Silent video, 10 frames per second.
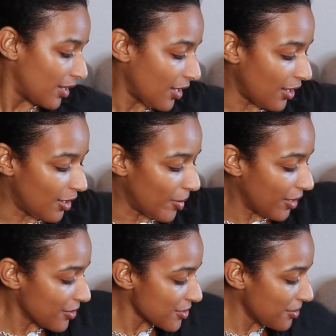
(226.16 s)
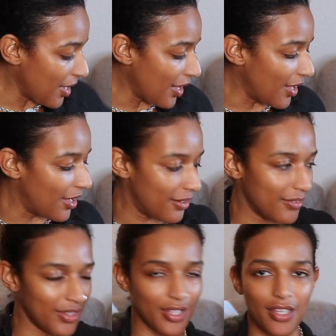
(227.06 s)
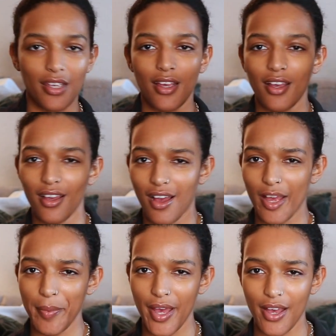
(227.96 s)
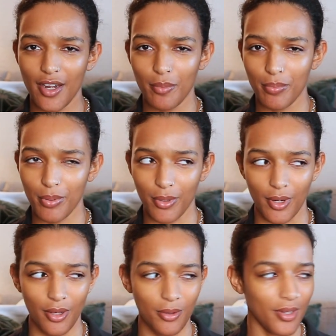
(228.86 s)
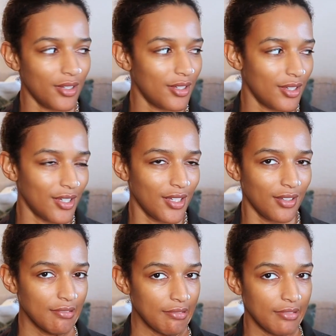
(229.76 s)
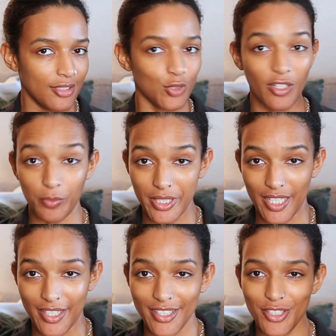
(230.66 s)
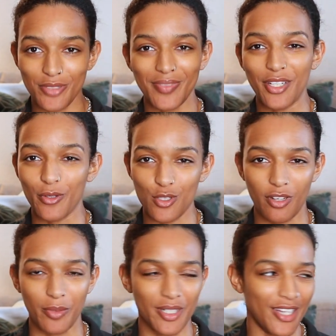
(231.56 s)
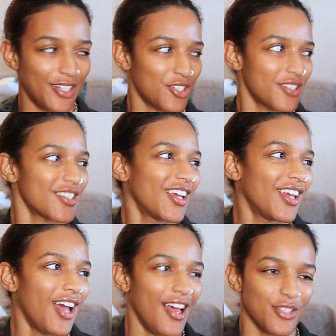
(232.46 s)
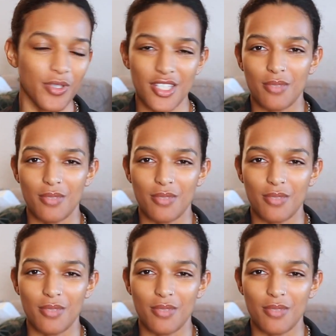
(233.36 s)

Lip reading: I also have the iPad Pro 12.9 inch. I know it's 12.9 inches. So it's